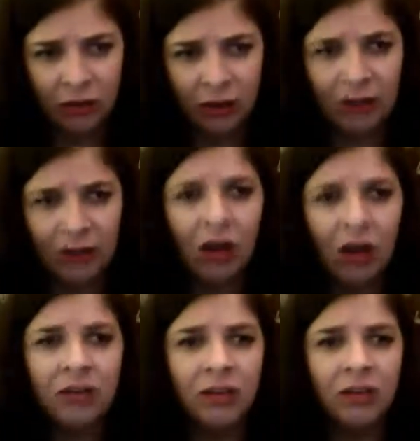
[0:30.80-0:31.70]

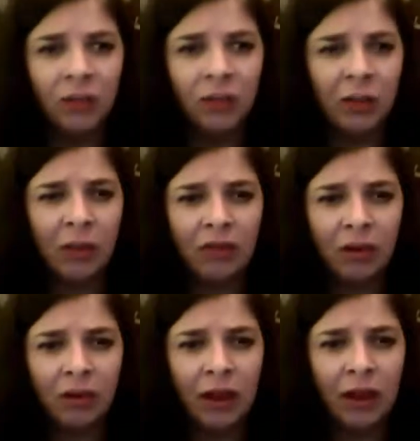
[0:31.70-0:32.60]
Exhausted from
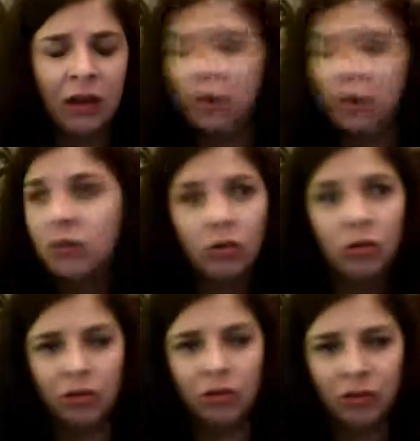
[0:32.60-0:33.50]
yesterday, too
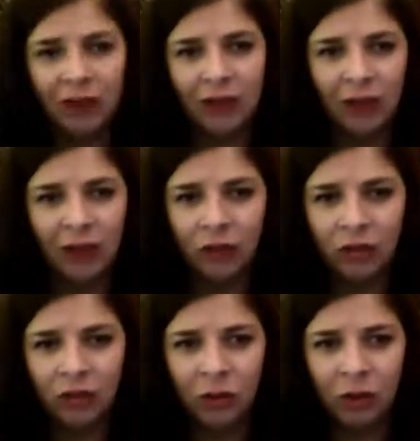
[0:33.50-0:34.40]
short-sighted for
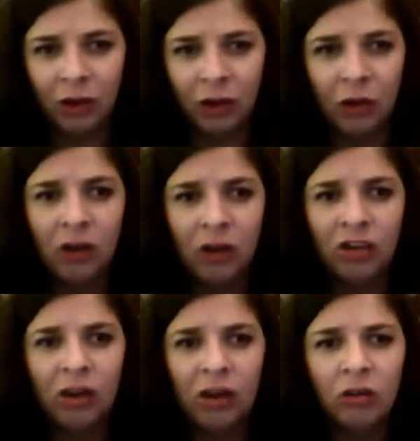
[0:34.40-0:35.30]
tomorrow, she
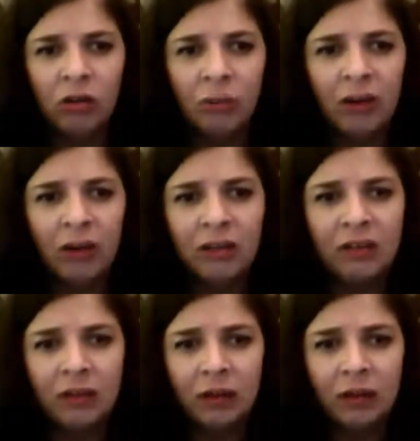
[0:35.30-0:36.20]
holds present
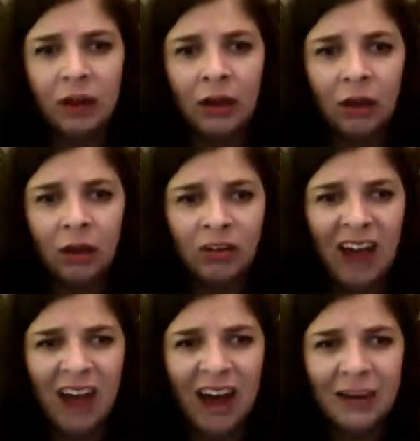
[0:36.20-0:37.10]
in her
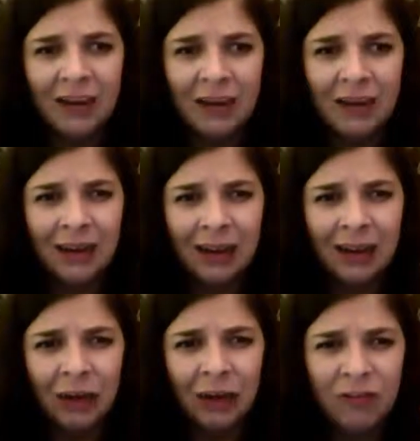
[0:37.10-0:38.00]
tight
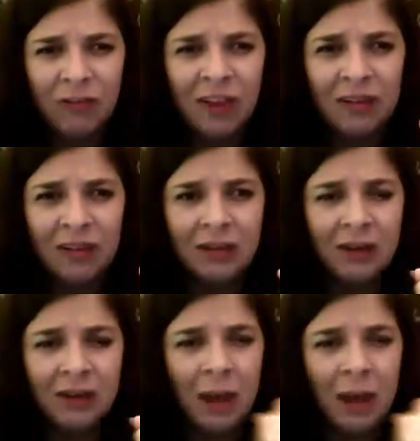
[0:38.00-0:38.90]
little fist,
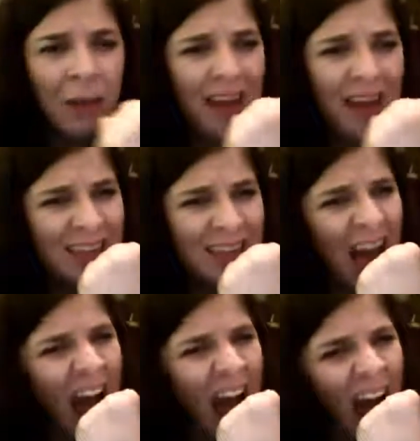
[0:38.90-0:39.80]
bites.
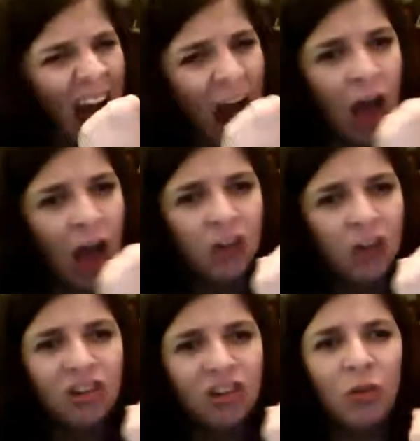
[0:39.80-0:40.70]
She
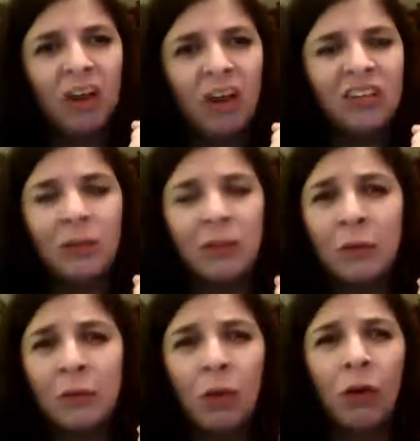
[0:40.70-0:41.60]
wants to be
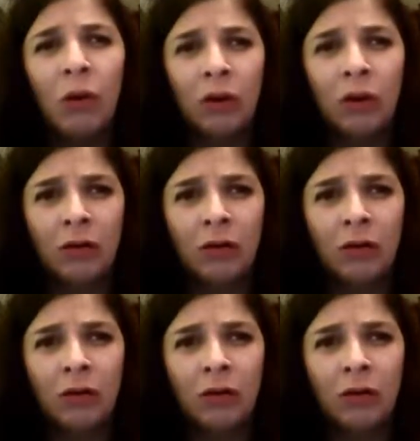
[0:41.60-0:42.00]
more.